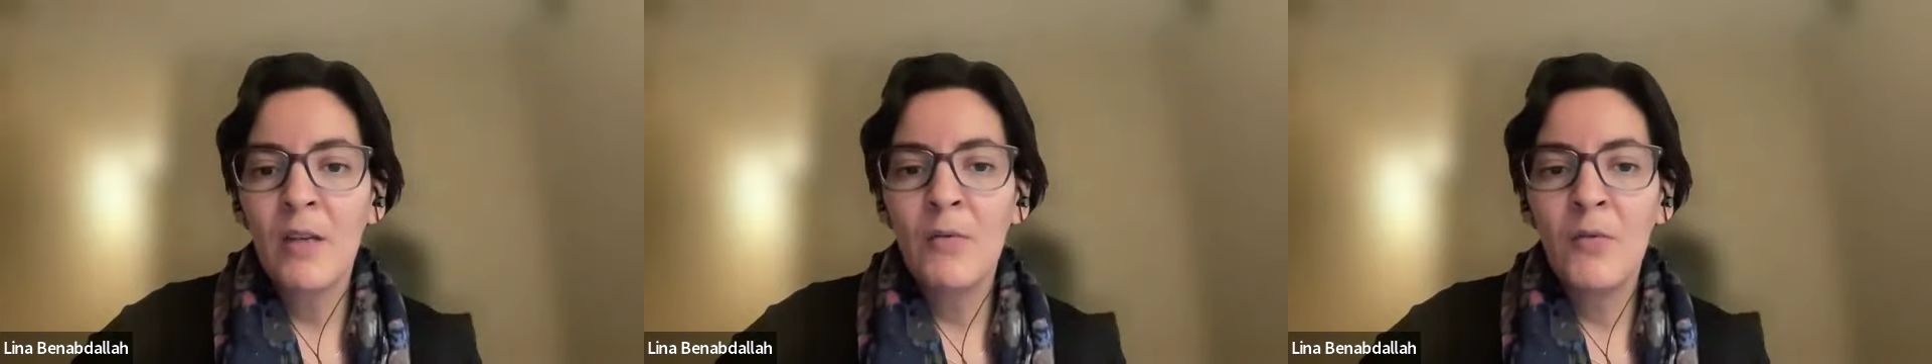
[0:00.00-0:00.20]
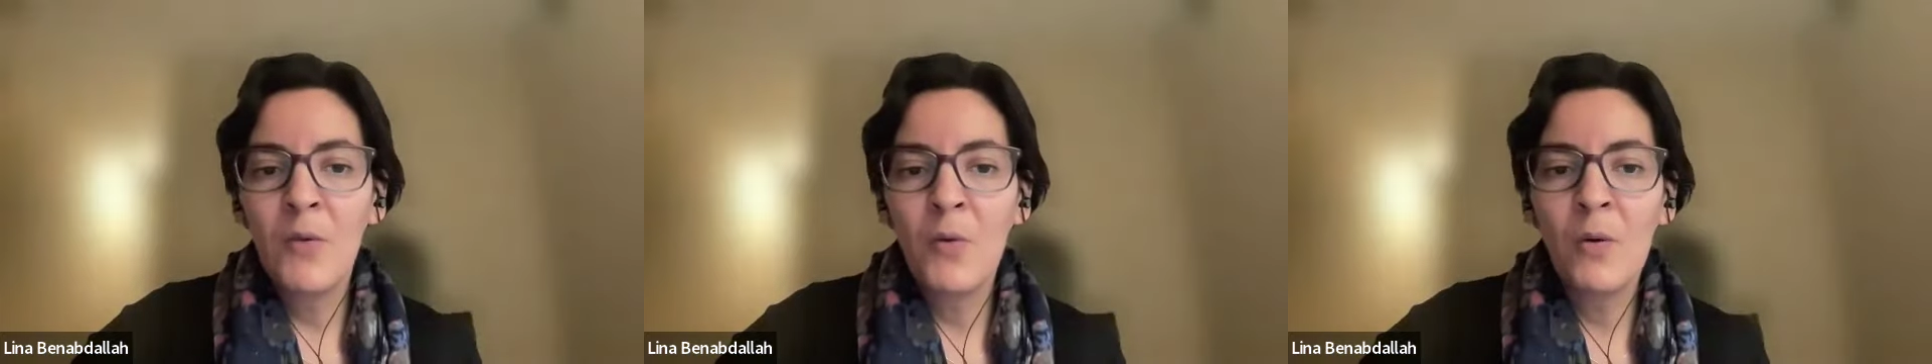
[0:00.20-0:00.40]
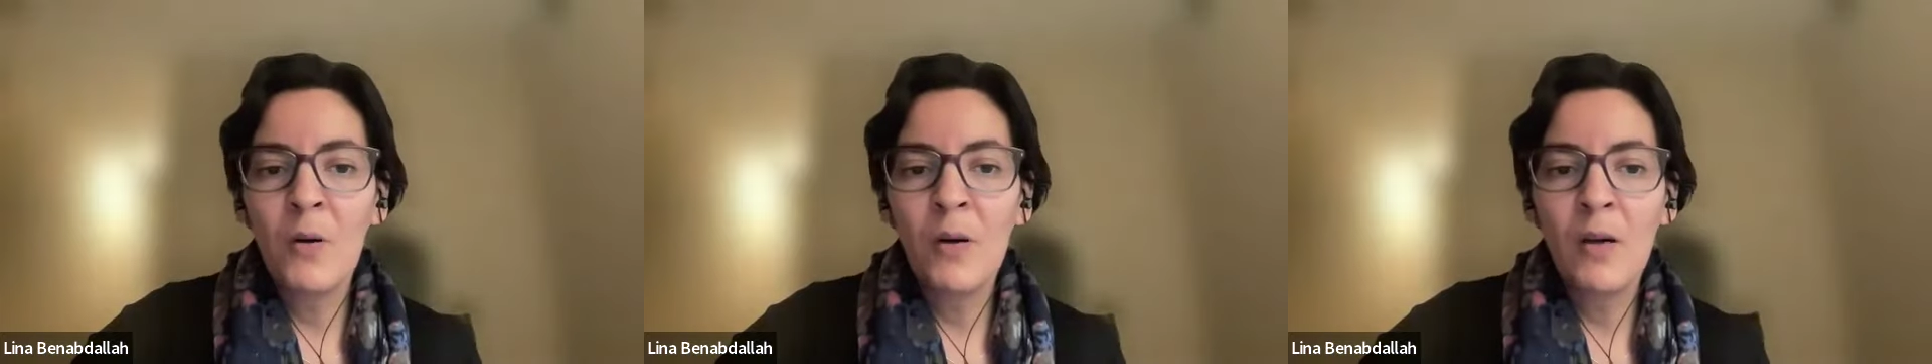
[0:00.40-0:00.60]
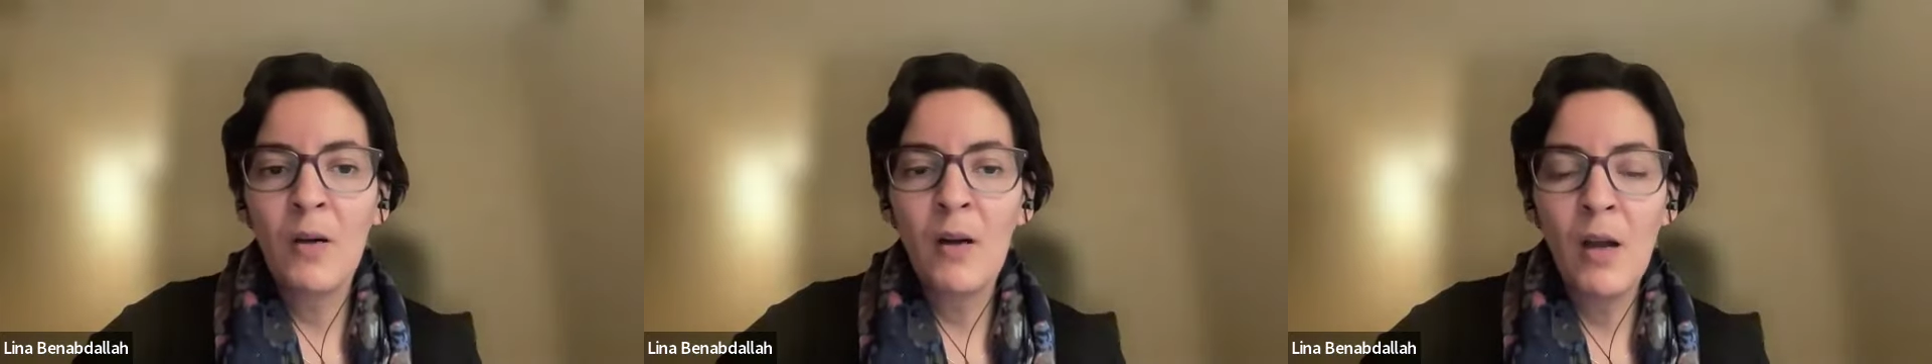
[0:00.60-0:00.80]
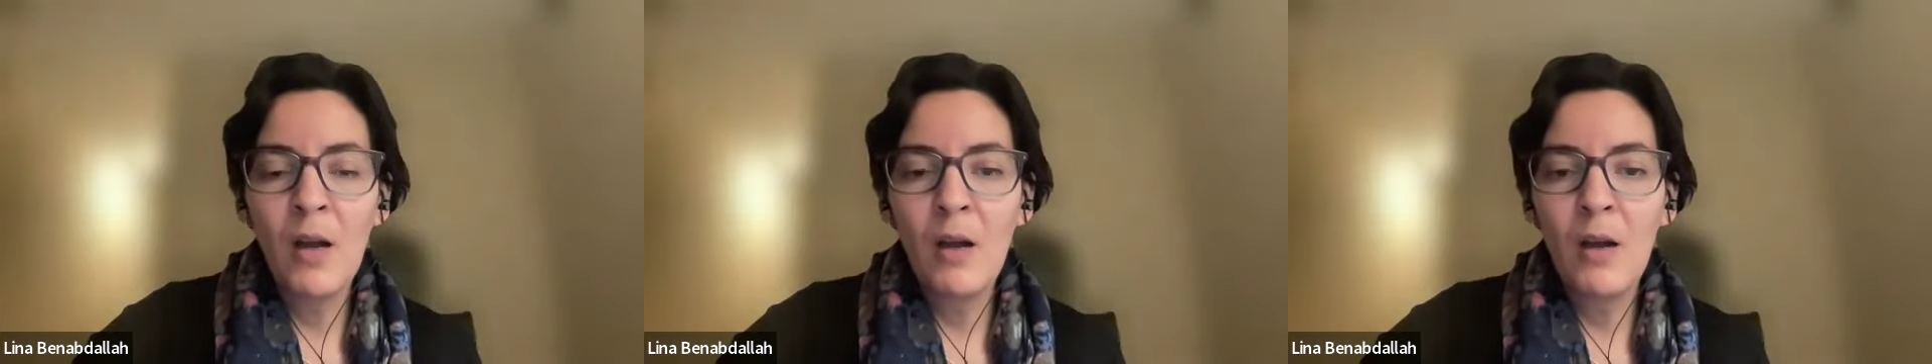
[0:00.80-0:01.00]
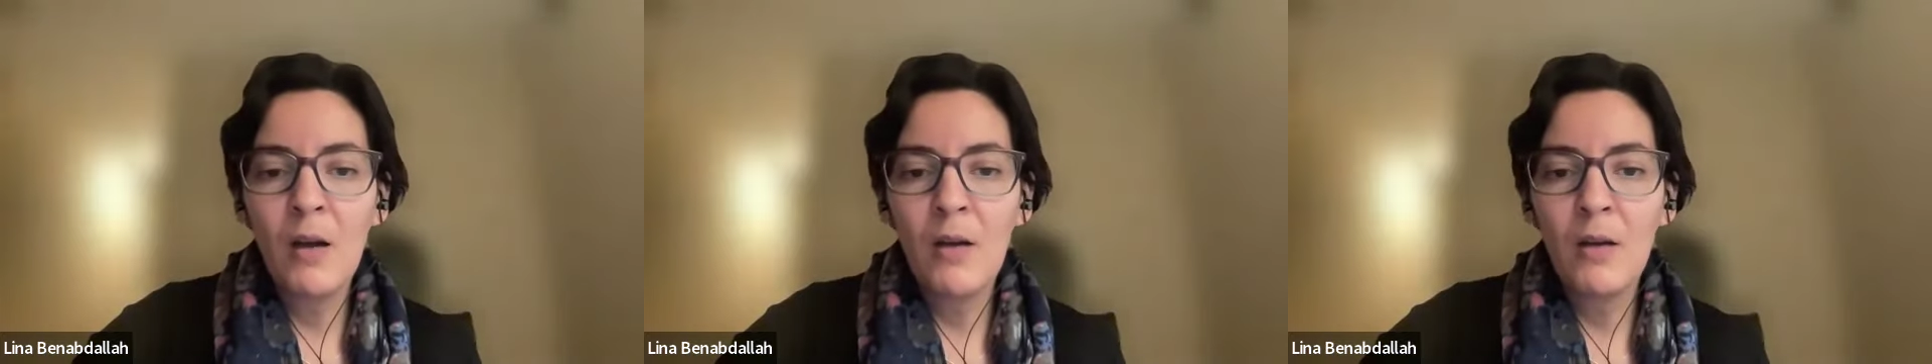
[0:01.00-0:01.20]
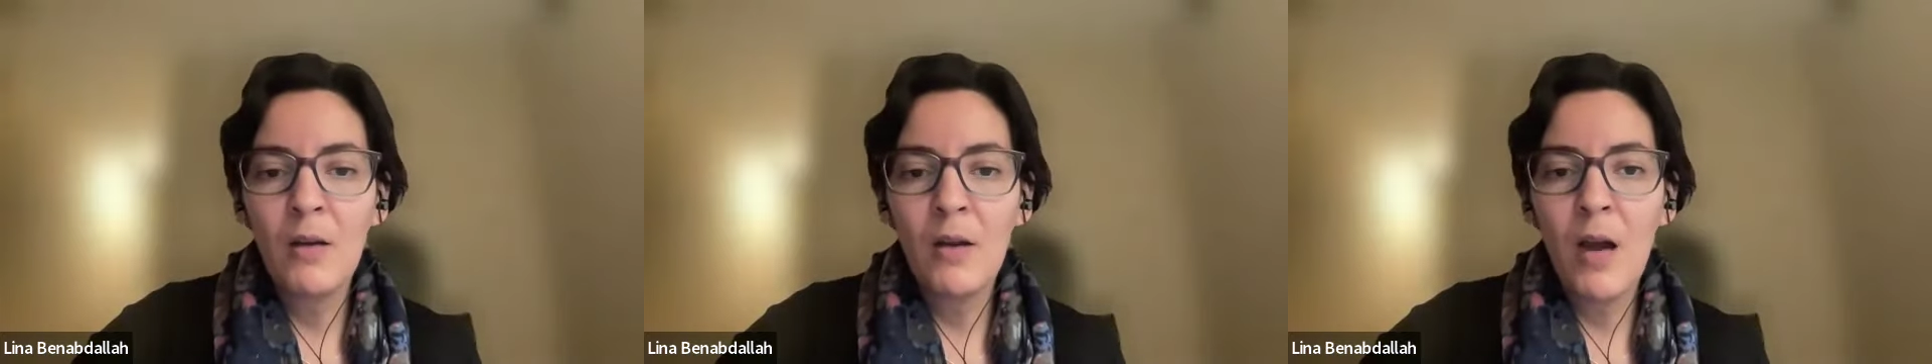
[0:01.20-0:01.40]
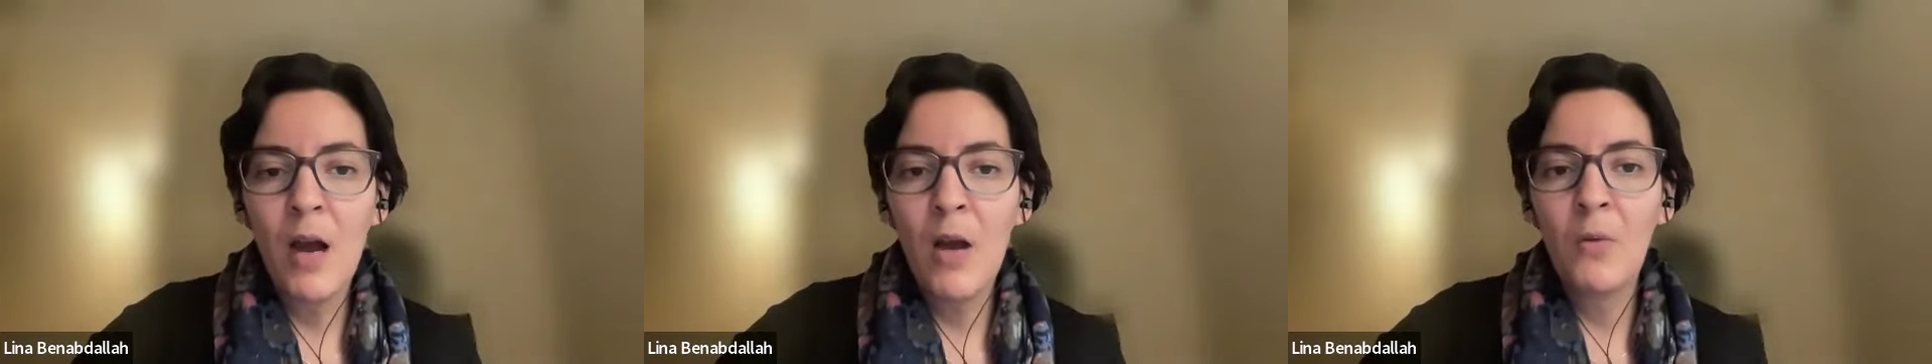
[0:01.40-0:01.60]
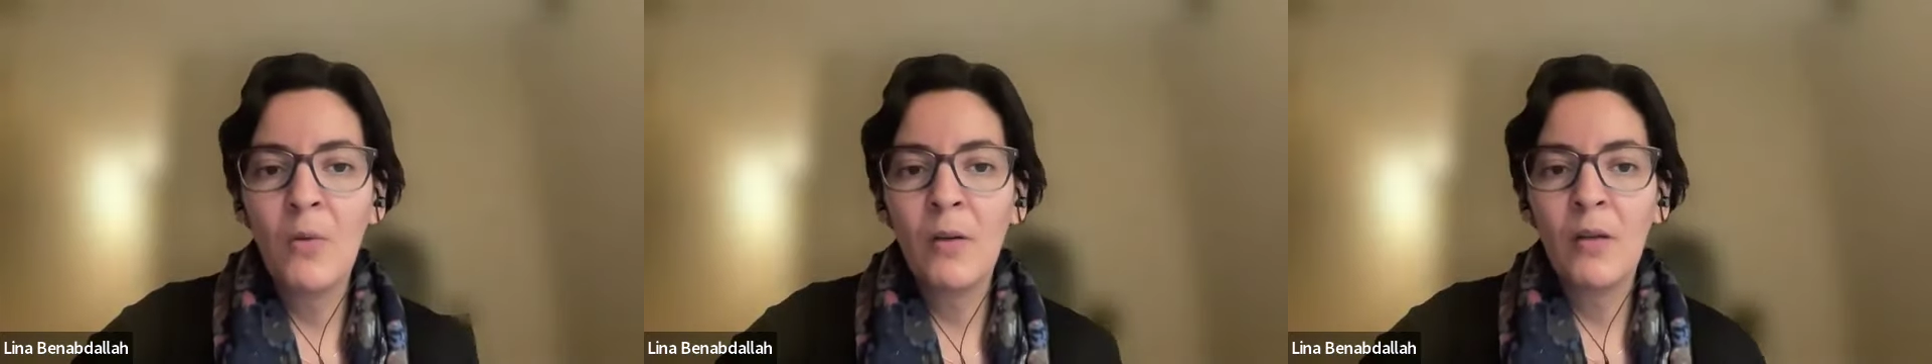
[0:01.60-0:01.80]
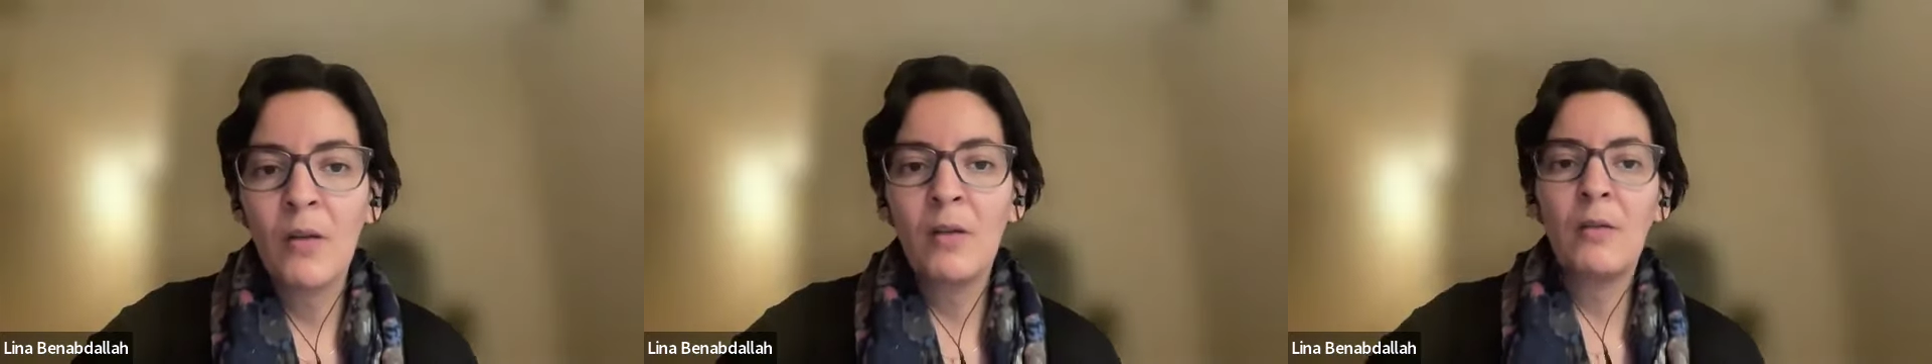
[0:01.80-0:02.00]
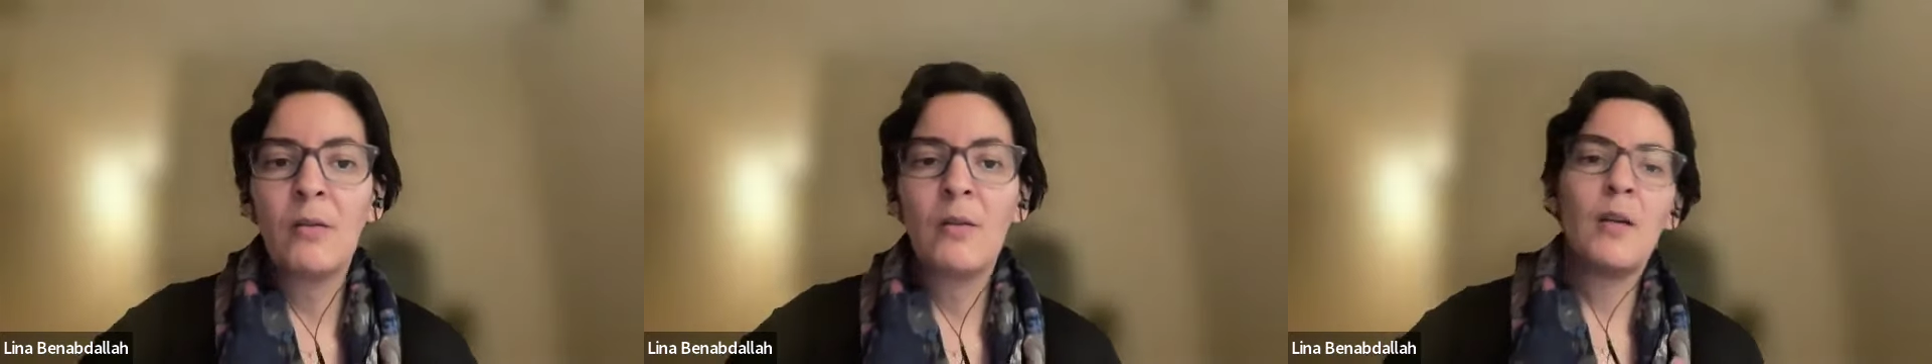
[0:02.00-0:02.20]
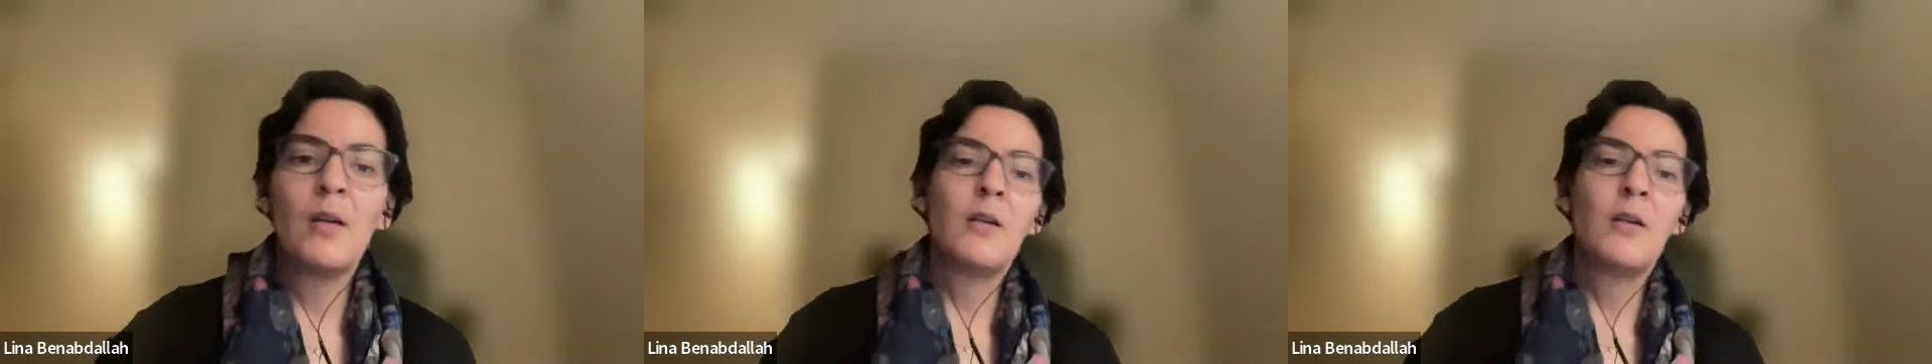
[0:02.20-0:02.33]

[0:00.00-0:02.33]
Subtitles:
for our